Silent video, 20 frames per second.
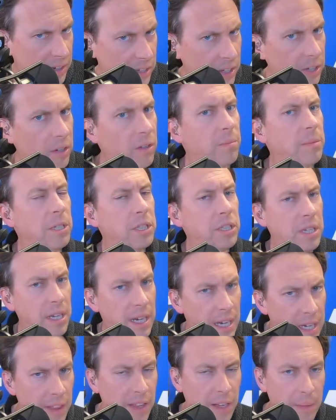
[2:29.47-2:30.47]
You don't mention
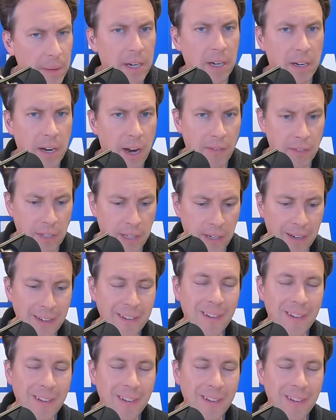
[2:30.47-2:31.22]
anything about a cover letter.